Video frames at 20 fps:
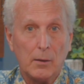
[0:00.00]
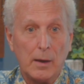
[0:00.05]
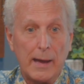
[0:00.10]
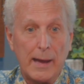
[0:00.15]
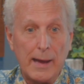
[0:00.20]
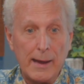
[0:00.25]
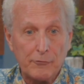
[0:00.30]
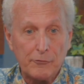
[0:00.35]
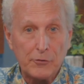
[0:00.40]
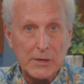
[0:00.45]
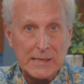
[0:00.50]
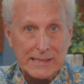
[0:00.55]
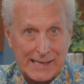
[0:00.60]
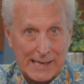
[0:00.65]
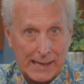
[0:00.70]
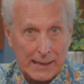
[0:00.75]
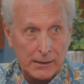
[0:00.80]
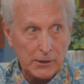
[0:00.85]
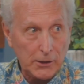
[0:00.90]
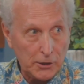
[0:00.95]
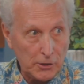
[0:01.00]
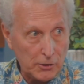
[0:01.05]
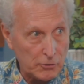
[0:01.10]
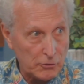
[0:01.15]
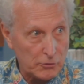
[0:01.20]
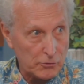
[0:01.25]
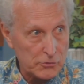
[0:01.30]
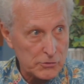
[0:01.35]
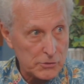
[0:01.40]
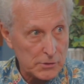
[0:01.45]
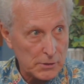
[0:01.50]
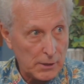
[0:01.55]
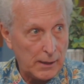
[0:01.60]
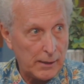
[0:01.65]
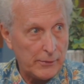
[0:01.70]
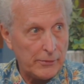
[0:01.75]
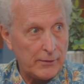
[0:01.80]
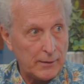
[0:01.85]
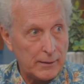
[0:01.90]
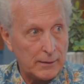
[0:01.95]
every 10 years
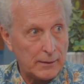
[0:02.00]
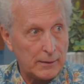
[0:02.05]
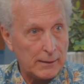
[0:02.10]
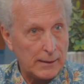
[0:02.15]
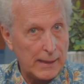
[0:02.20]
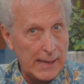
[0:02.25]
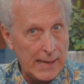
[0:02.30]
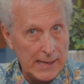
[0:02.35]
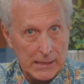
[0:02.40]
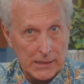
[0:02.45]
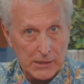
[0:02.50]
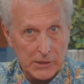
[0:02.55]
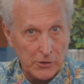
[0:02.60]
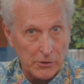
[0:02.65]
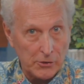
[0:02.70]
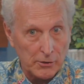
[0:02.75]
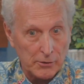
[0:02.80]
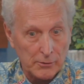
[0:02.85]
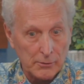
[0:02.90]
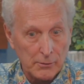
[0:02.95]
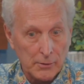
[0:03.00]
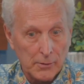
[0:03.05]
on the 8th year,